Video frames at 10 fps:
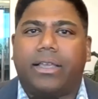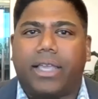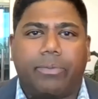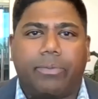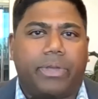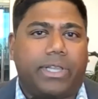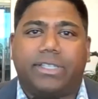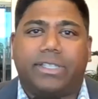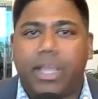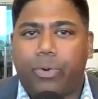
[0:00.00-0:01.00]
capabilities
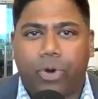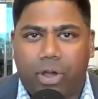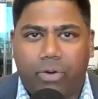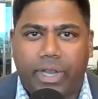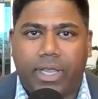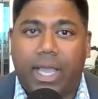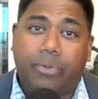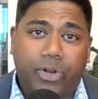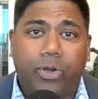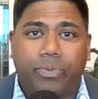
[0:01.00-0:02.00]
that they were already, I would
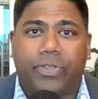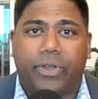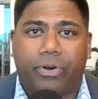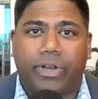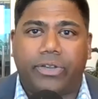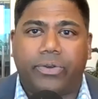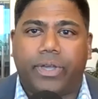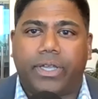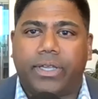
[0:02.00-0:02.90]
hope that they're already doing?